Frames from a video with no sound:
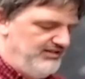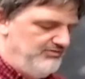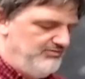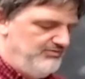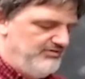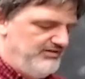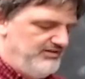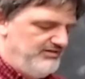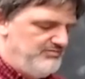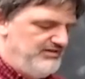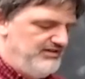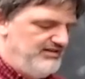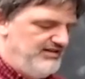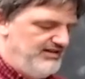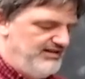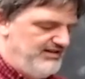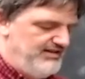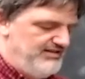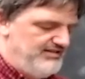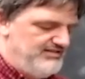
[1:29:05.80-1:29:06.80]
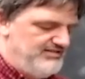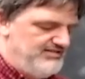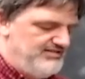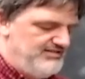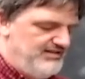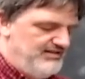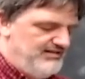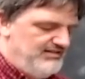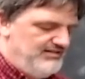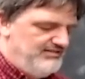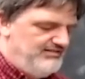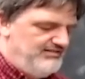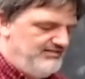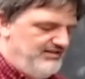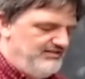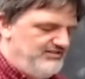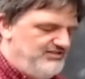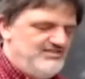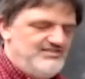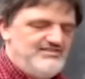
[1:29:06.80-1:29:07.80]
inquiry because
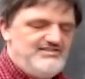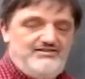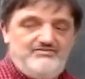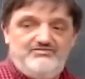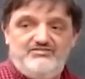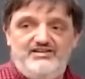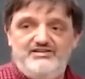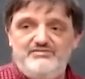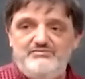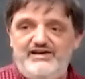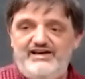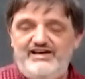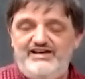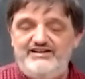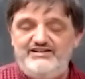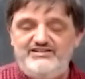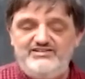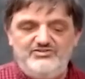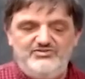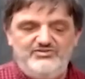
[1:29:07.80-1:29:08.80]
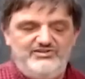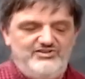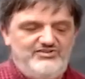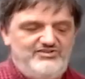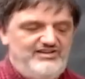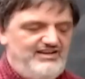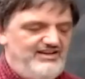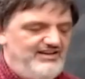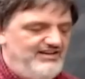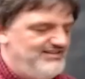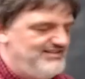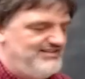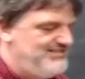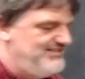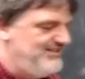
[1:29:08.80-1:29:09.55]
they'll just get really mad at you and you can't